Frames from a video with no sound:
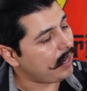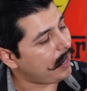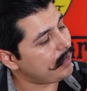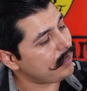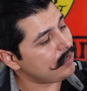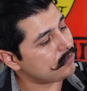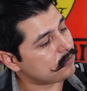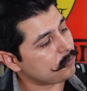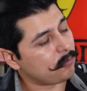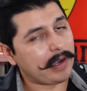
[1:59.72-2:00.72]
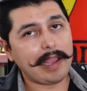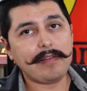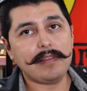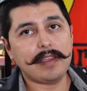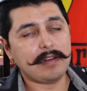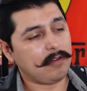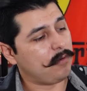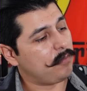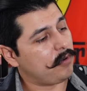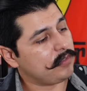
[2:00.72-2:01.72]
and is surrounded
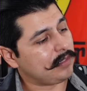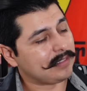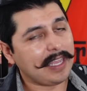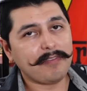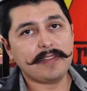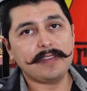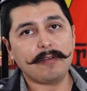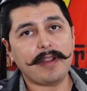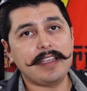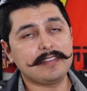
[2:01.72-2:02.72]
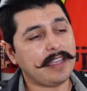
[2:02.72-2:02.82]
on both the left and the right